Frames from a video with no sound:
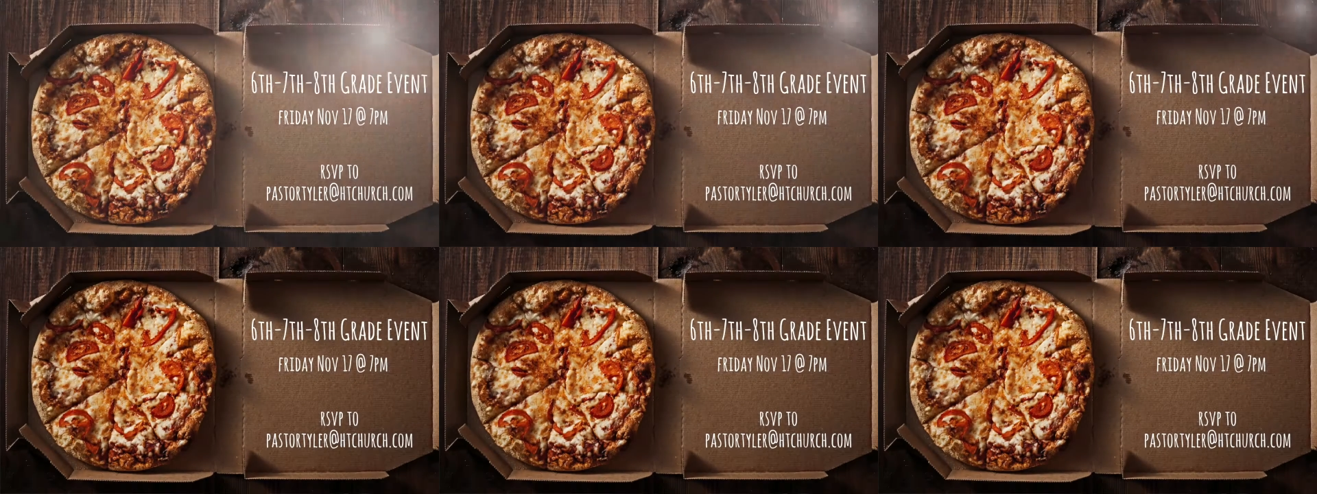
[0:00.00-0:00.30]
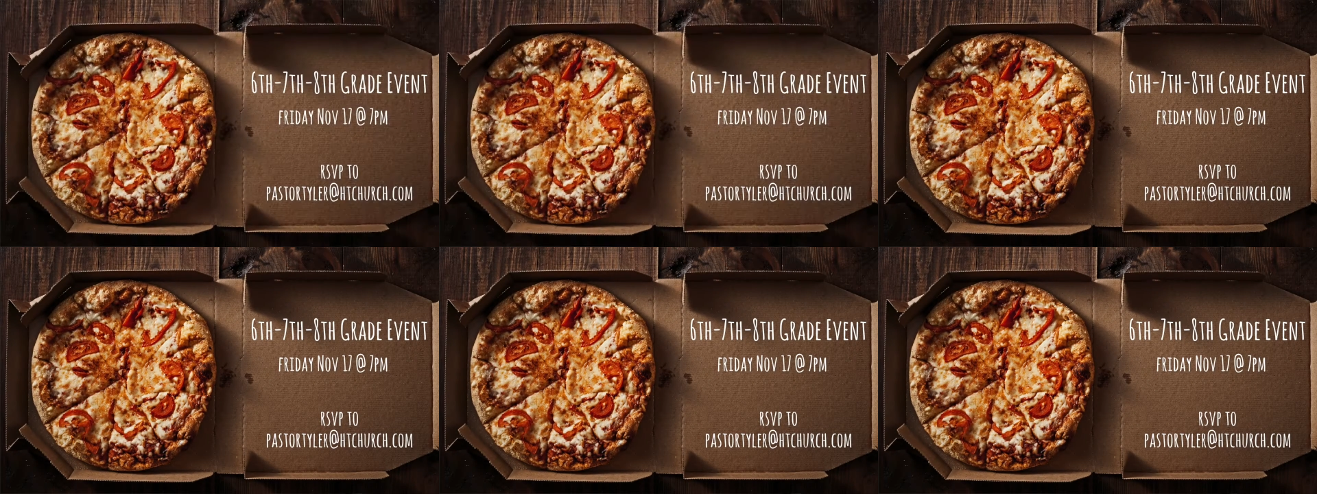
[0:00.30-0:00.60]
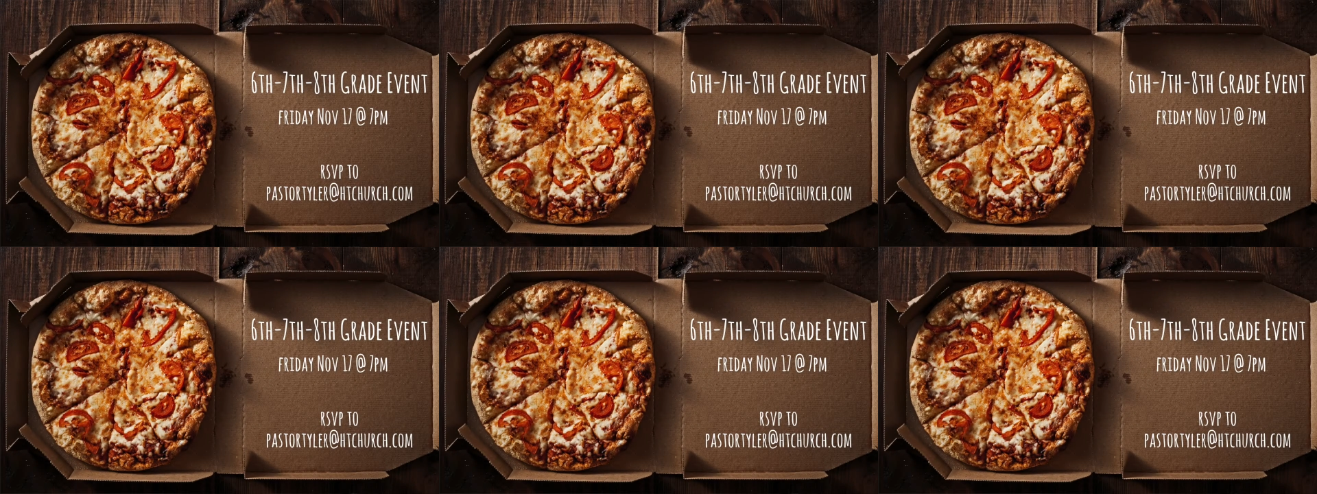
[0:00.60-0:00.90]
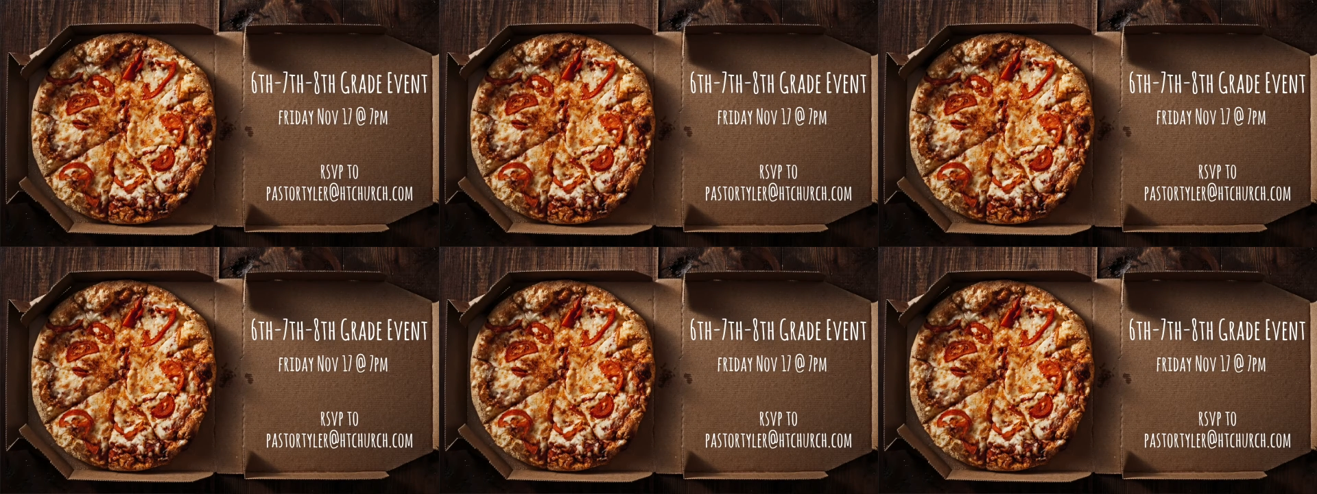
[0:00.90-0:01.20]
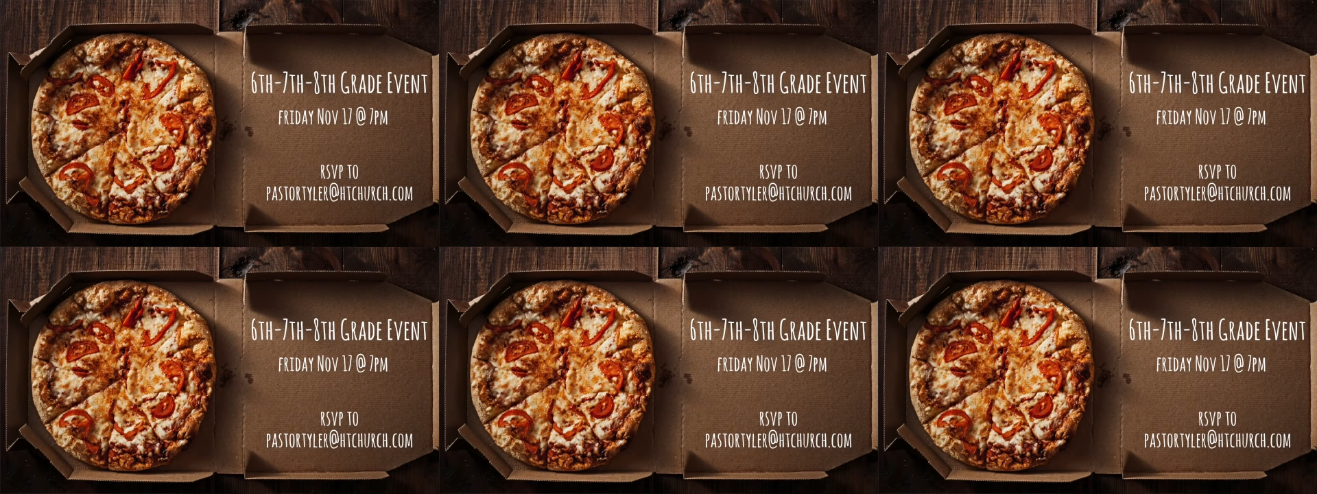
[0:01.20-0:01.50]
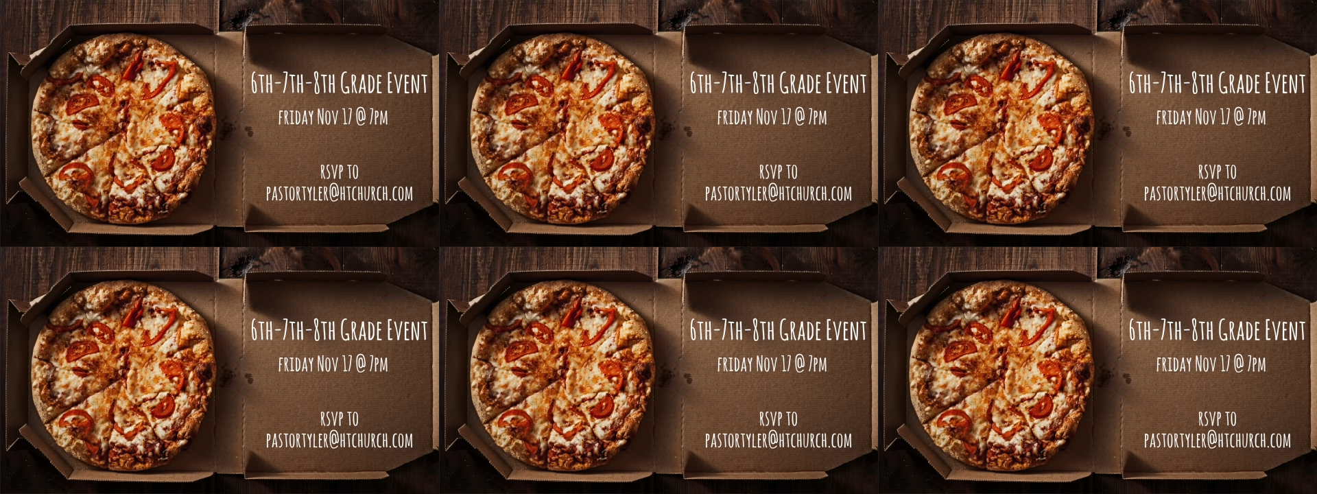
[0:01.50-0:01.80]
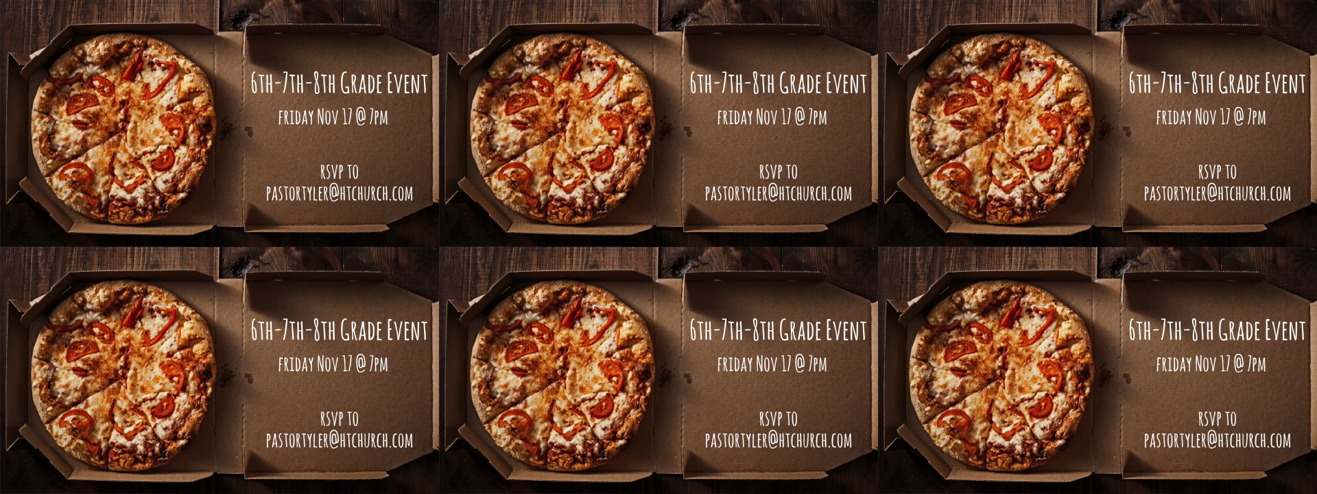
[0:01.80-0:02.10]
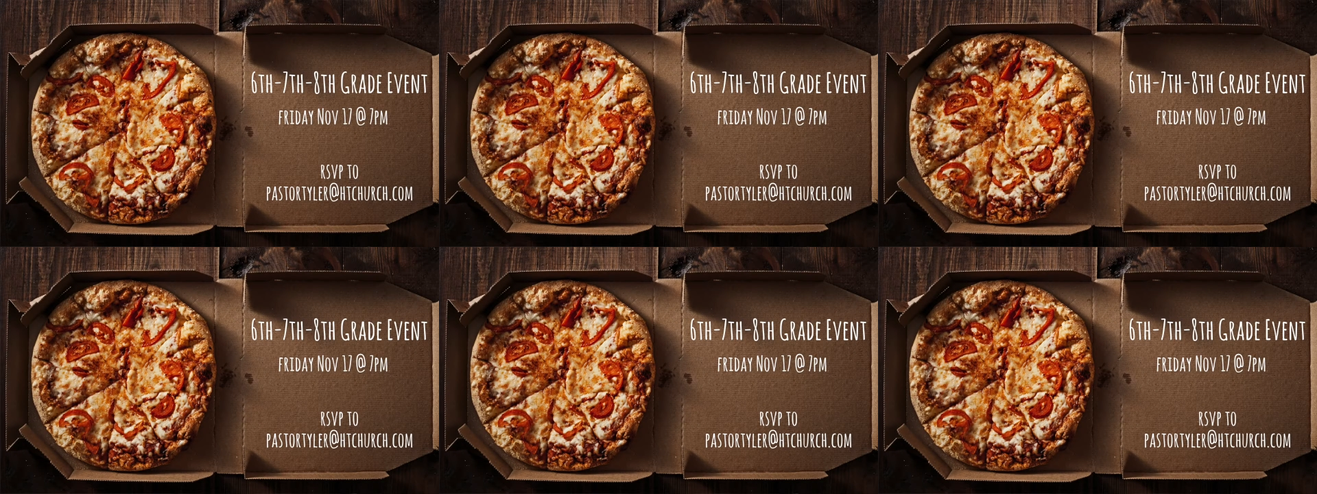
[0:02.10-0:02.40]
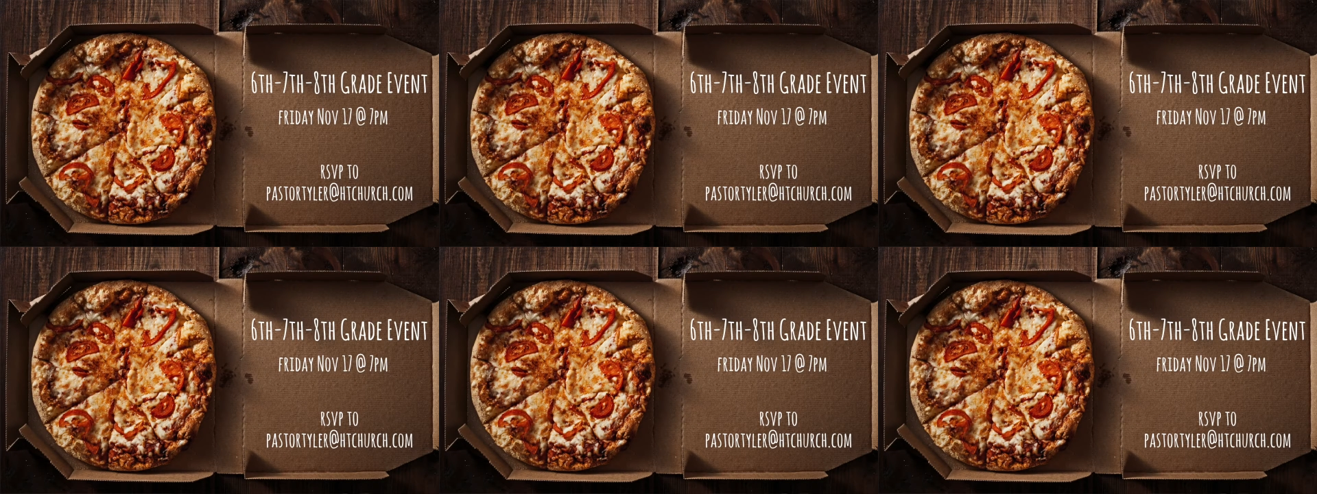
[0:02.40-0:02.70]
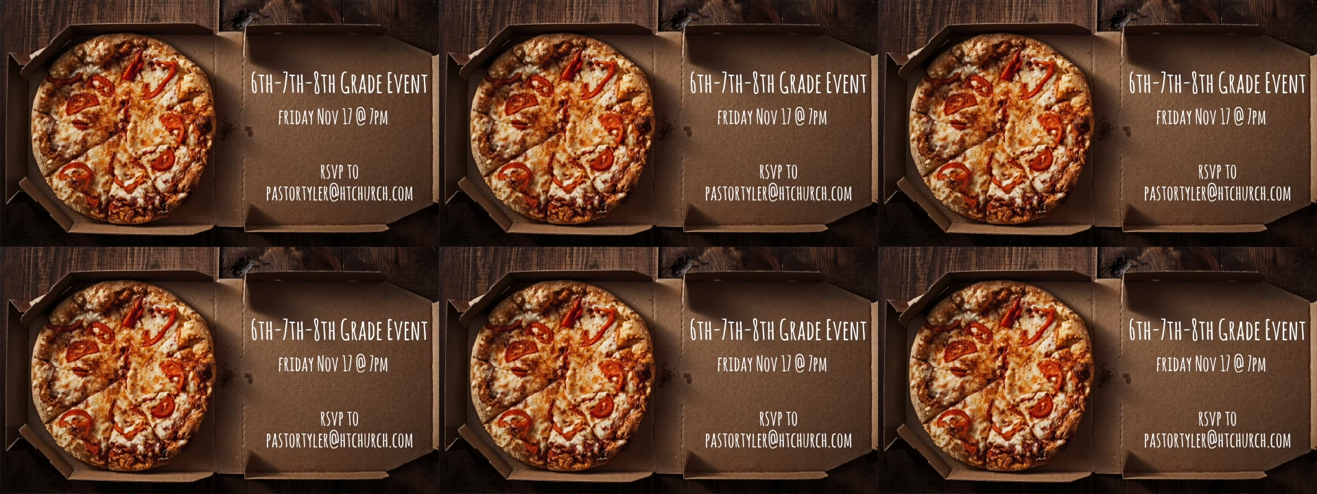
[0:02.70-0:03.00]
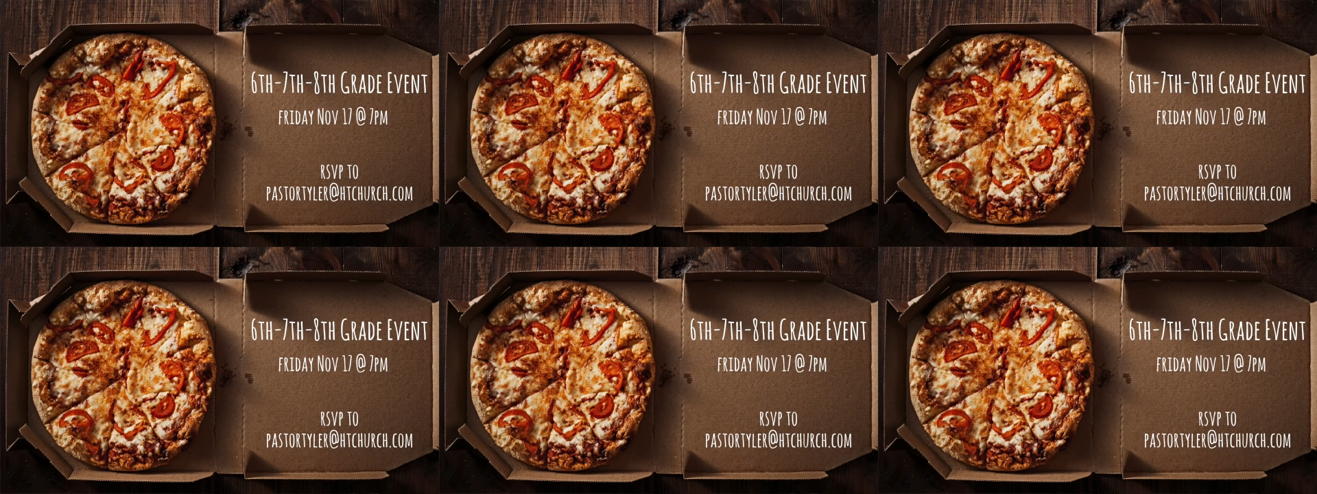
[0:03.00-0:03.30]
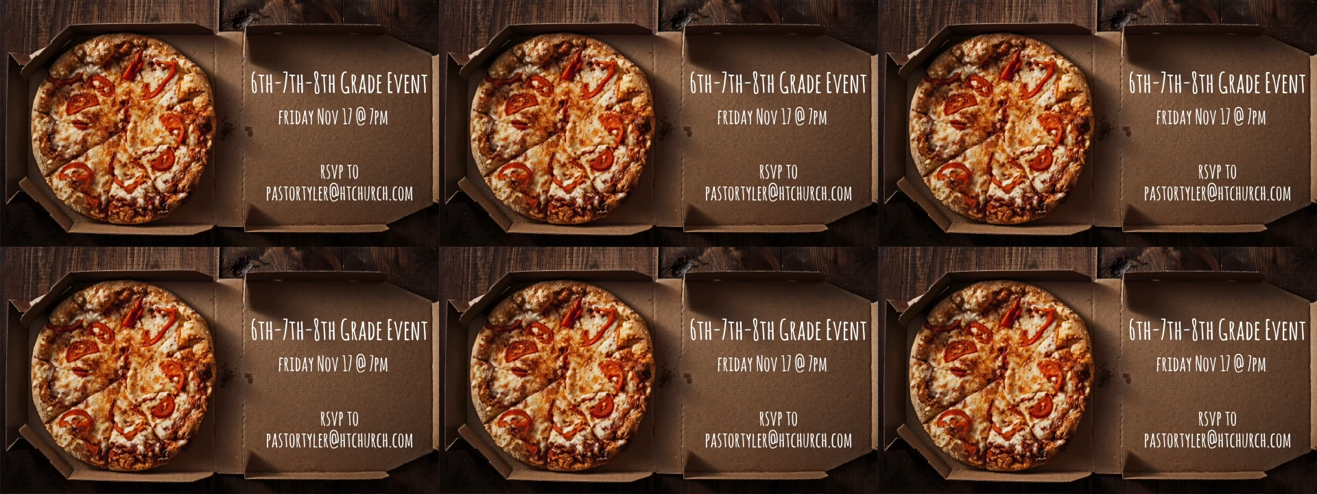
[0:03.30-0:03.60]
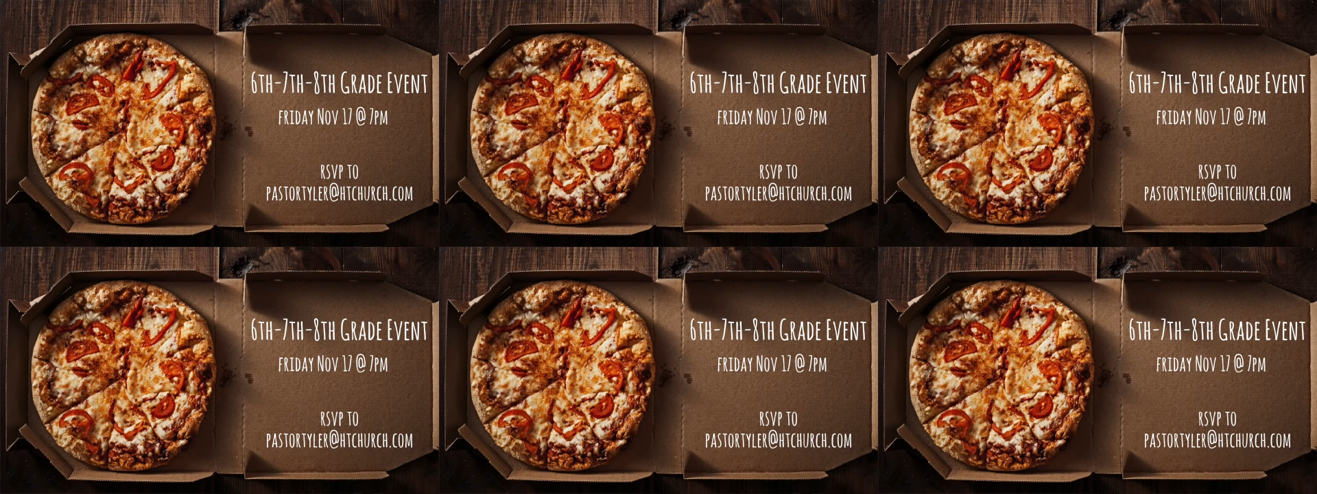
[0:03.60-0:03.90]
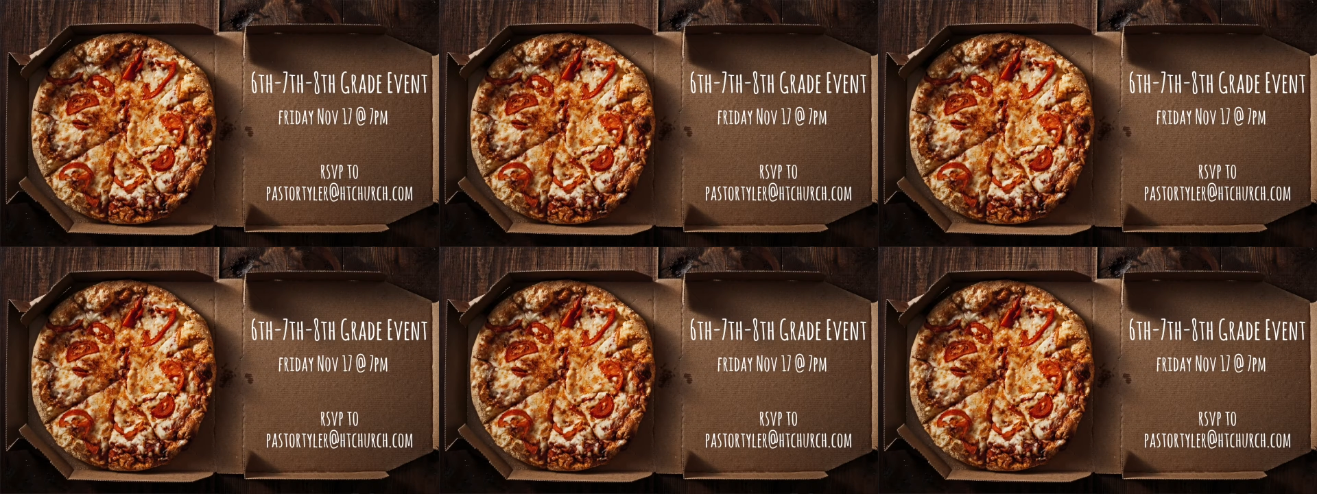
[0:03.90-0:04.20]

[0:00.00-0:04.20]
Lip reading: [unreadable: no face in view]